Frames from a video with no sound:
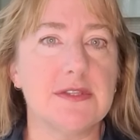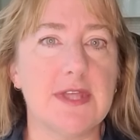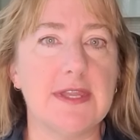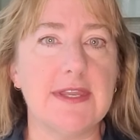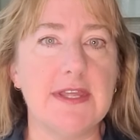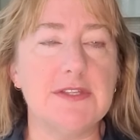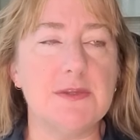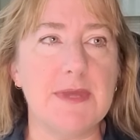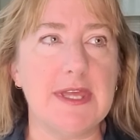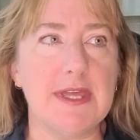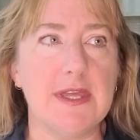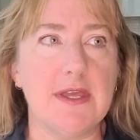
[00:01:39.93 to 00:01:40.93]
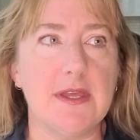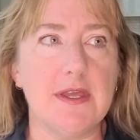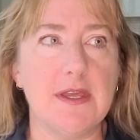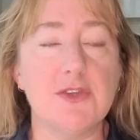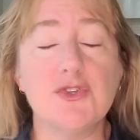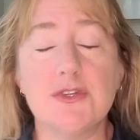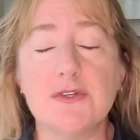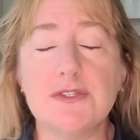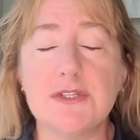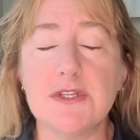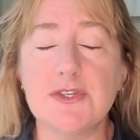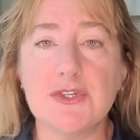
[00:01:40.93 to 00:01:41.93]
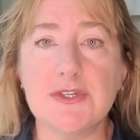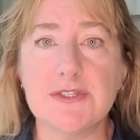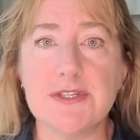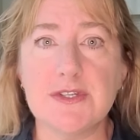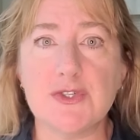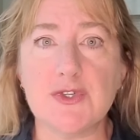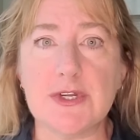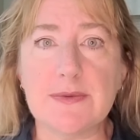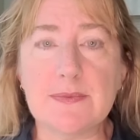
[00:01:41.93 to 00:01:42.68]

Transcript: that need to be introduced to the insurance industry.